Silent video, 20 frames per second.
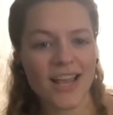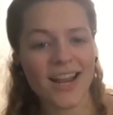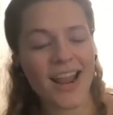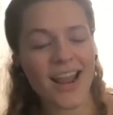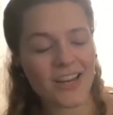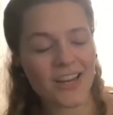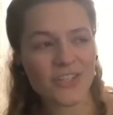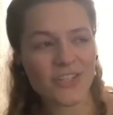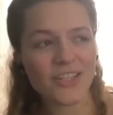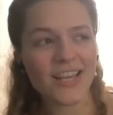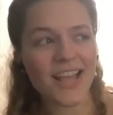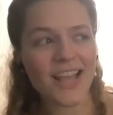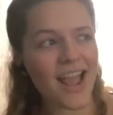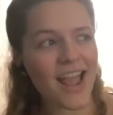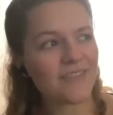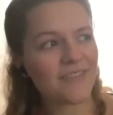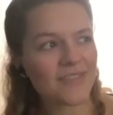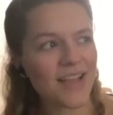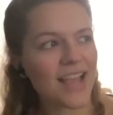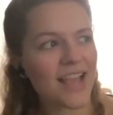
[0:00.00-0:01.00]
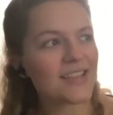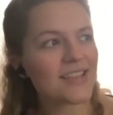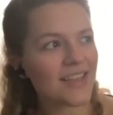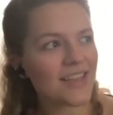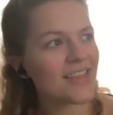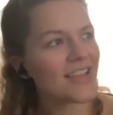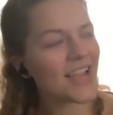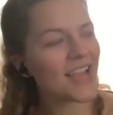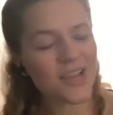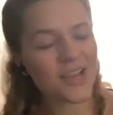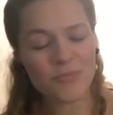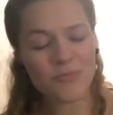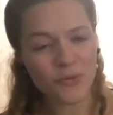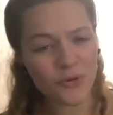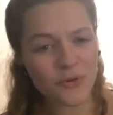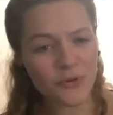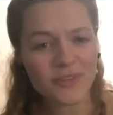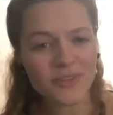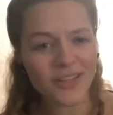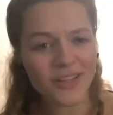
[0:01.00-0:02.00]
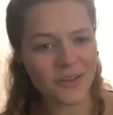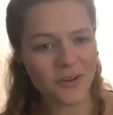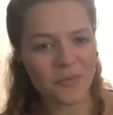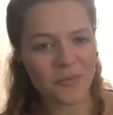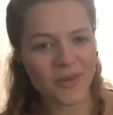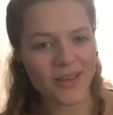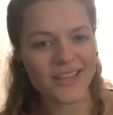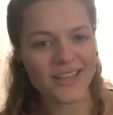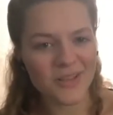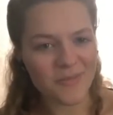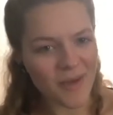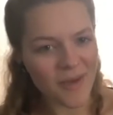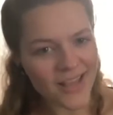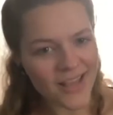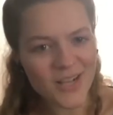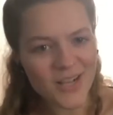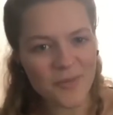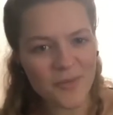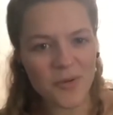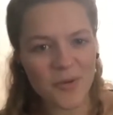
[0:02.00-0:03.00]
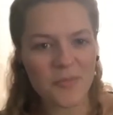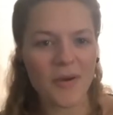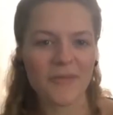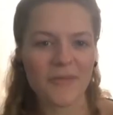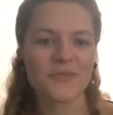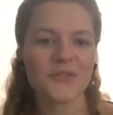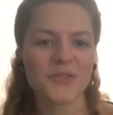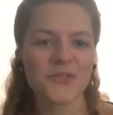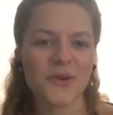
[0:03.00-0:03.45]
And actually I think I improved a little bit in the past couple of months.